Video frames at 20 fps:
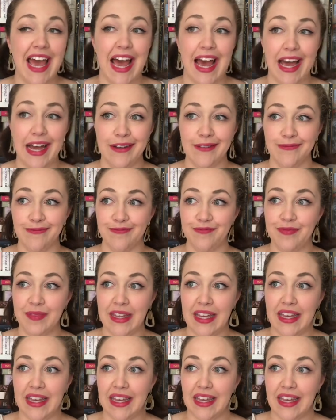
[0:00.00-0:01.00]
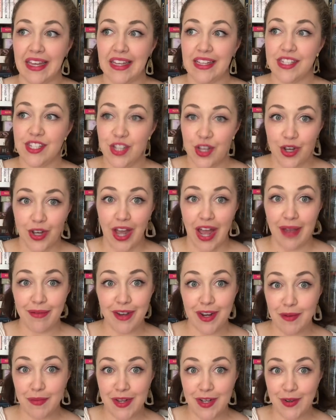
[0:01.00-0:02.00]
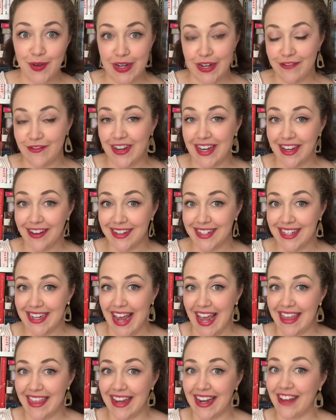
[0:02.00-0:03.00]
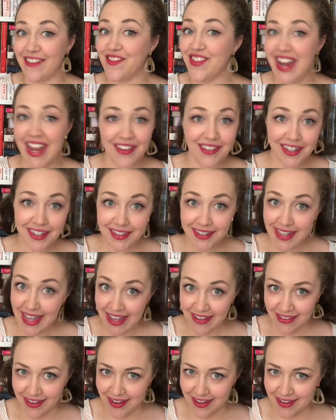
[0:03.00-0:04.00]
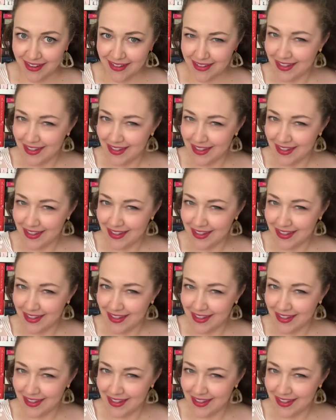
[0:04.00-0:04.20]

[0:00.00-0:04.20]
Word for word: Um, so I'm going to be doing a video today that I've never, ever,